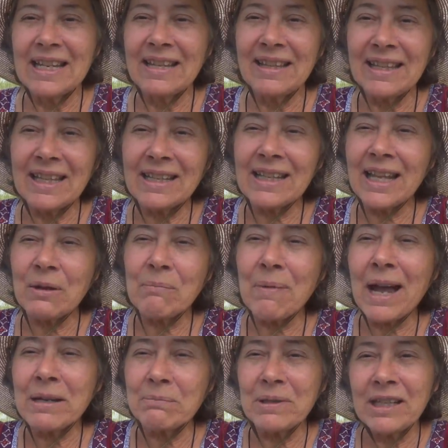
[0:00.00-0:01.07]
then they
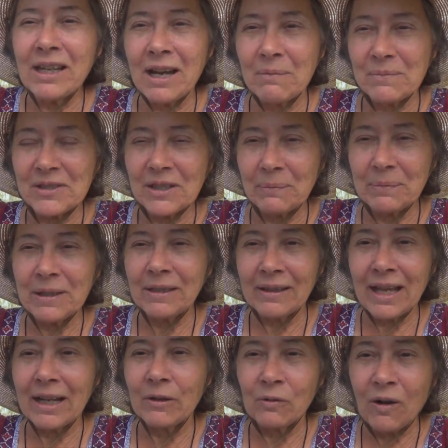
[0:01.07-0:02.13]
might become something
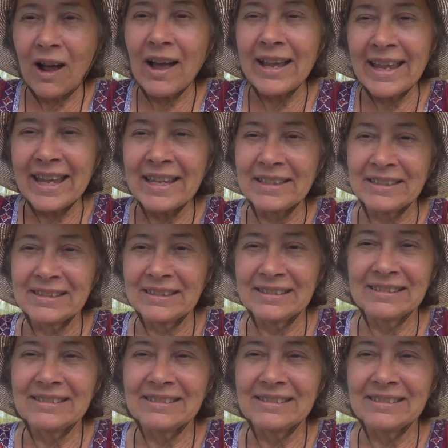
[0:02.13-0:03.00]
like Ra En.